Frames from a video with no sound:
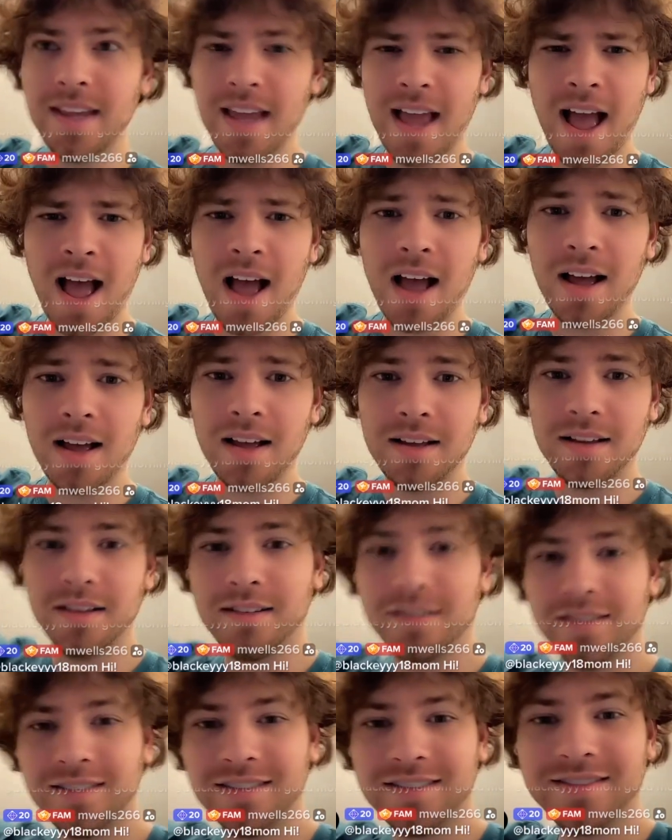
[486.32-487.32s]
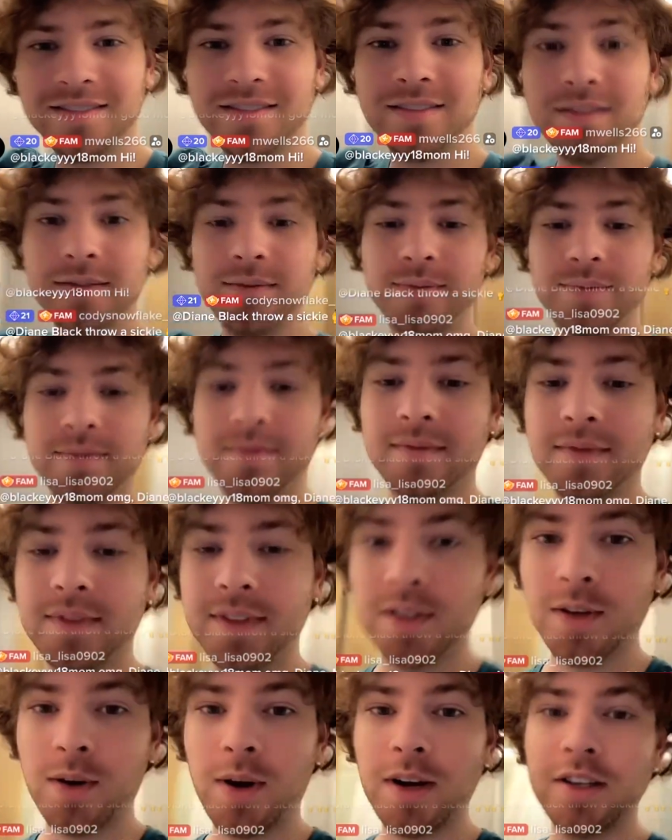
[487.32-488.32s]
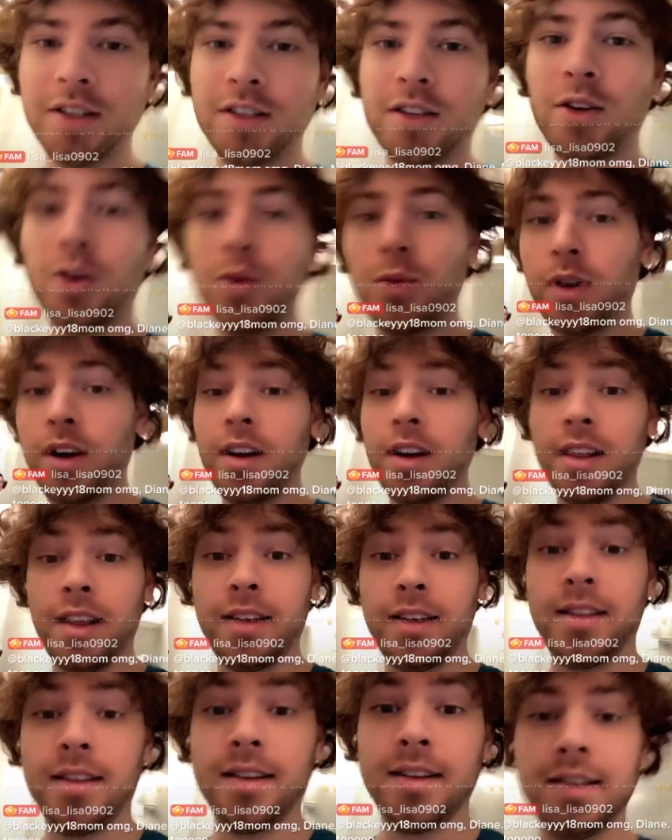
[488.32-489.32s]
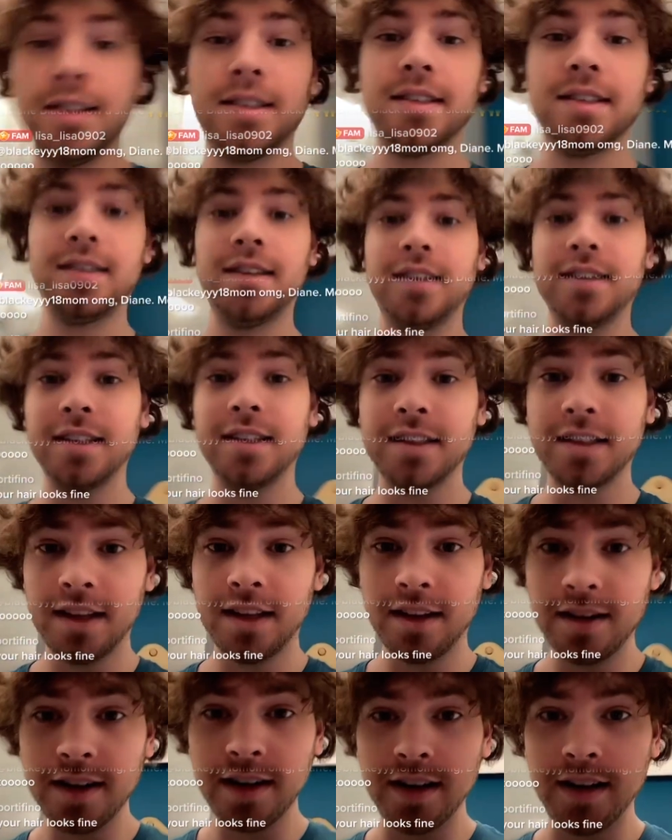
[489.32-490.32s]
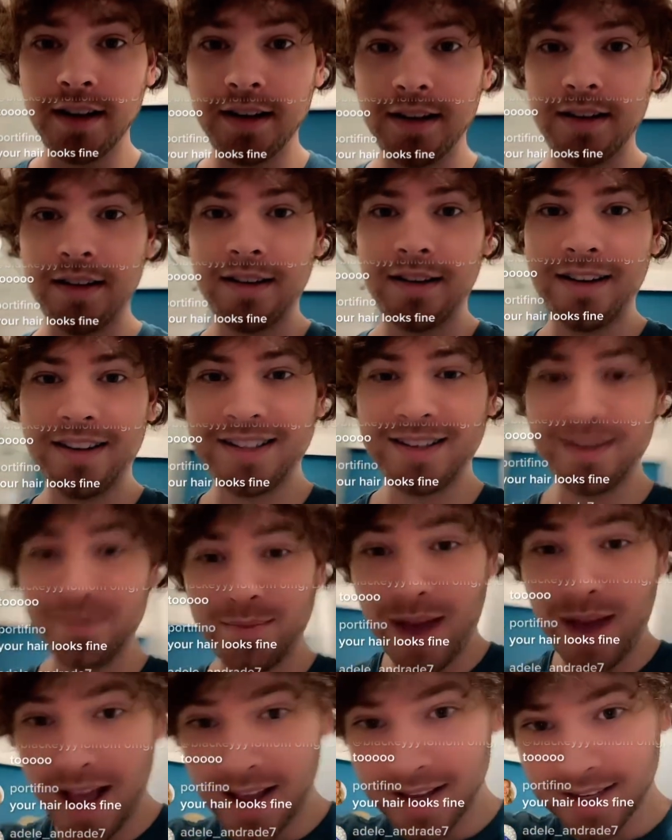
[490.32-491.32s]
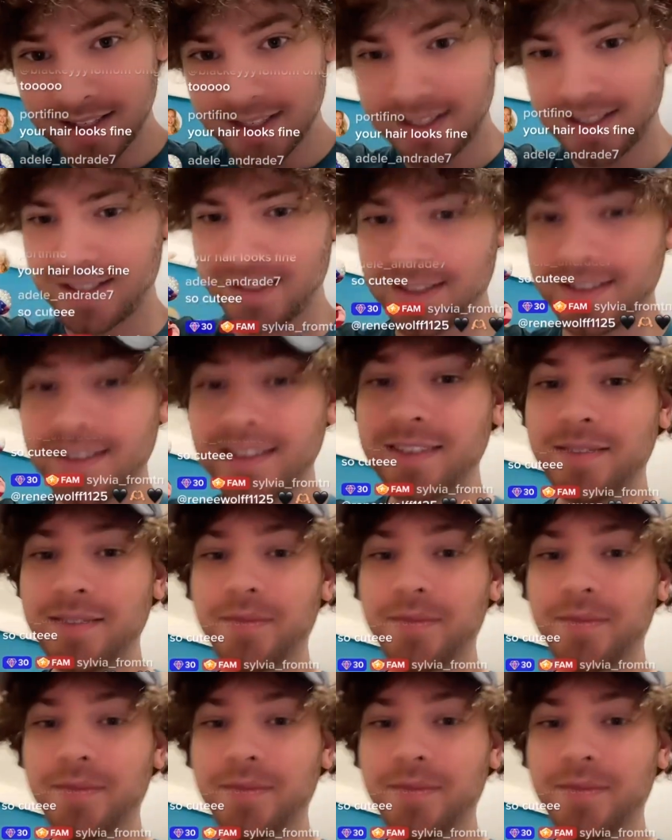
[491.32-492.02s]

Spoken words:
Yeah. So I just don't wear it like this. Because look at it. It's a mess.